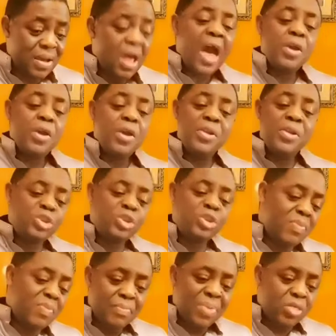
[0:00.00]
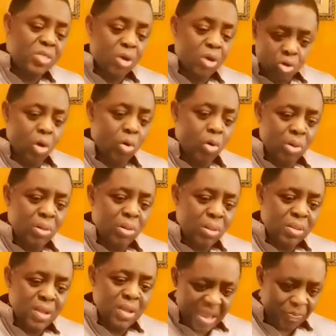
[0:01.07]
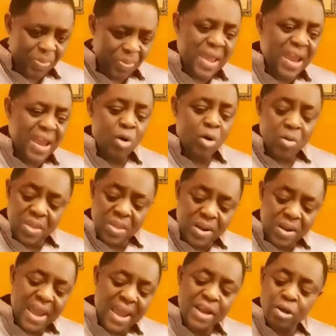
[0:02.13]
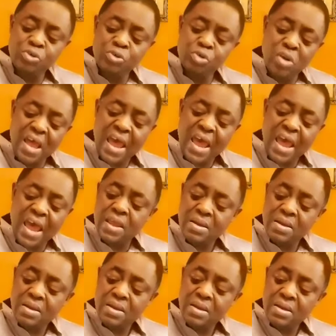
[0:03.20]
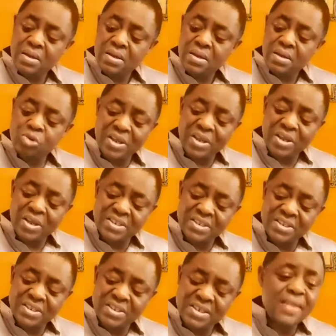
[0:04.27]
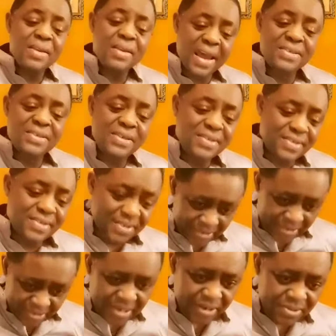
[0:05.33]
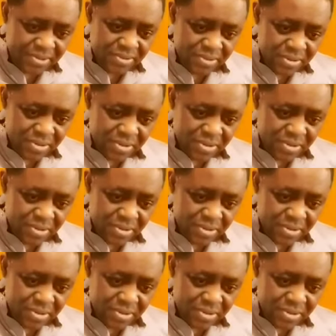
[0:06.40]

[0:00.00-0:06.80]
And you need to remember the role that they played on the night of July 29th, 1966,